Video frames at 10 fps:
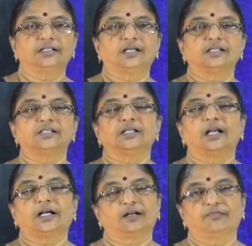that is
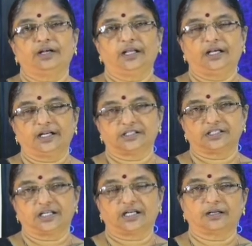electric field
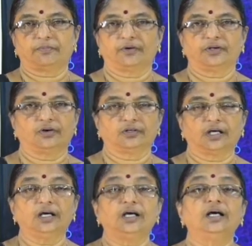intensity at a point
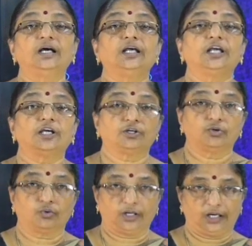on the
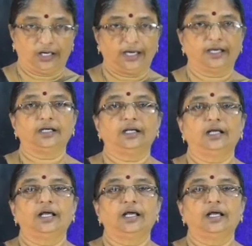equatorial line,